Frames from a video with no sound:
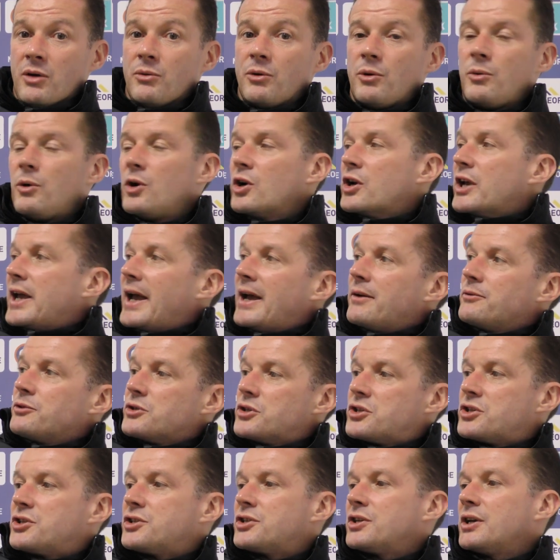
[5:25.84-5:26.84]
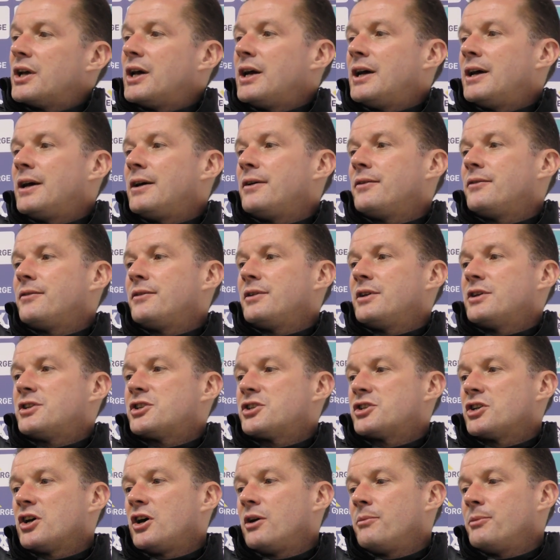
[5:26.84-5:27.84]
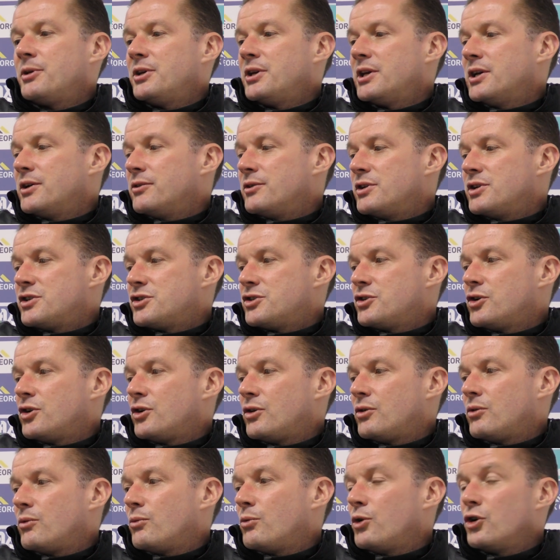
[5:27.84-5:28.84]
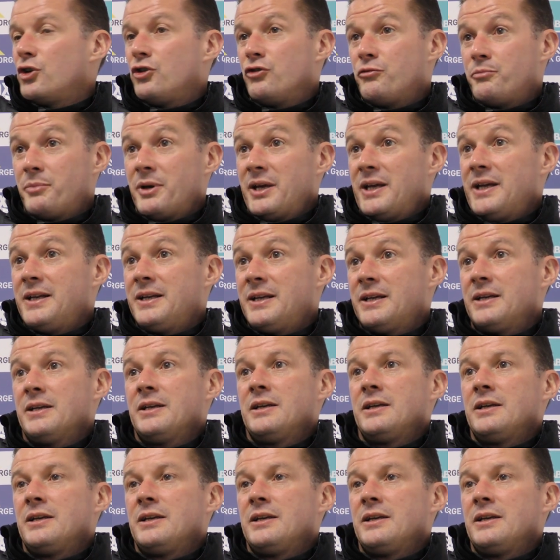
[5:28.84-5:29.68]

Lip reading: Well, what counts this time of year is not what you've been.